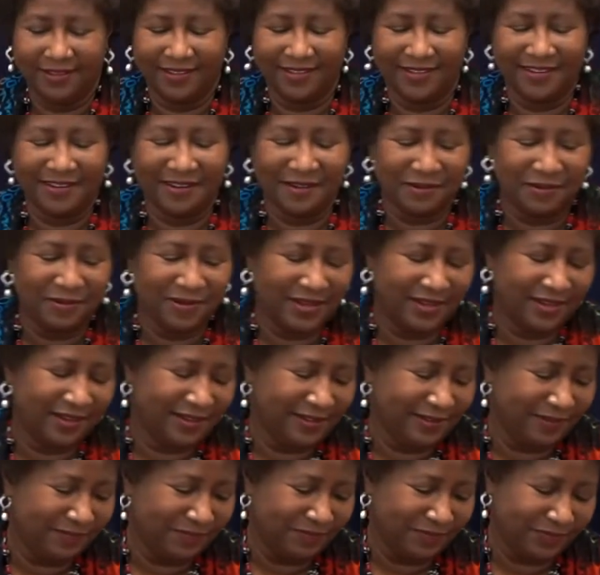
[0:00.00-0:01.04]

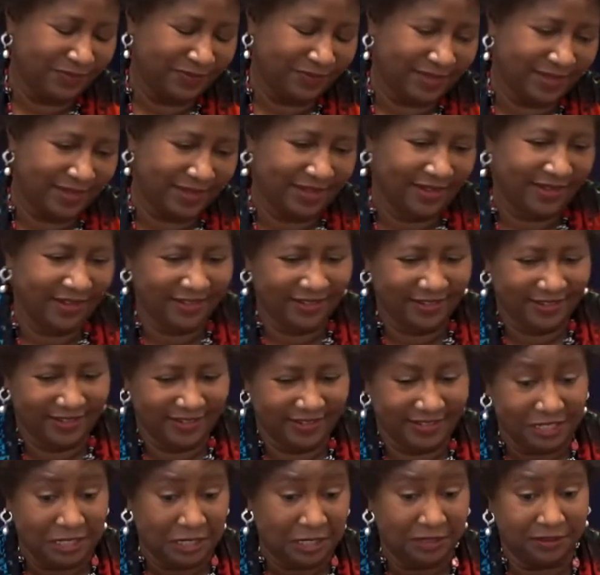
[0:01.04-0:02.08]

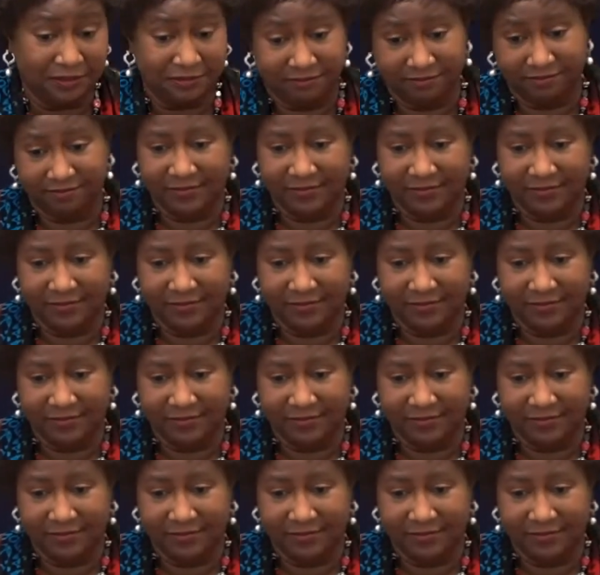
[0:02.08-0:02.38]
in the